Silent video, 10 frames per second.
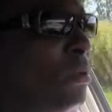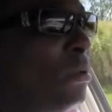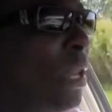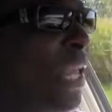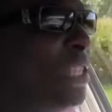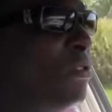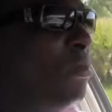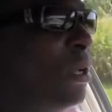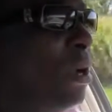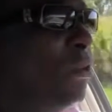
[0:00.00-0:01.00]
Lessons
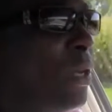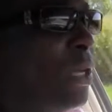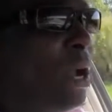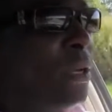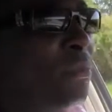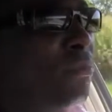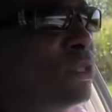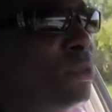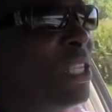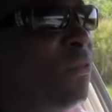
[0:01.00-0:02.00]
from the Concrete Garden,
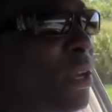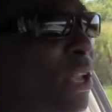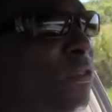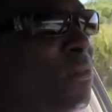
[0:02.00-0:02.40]
specifically for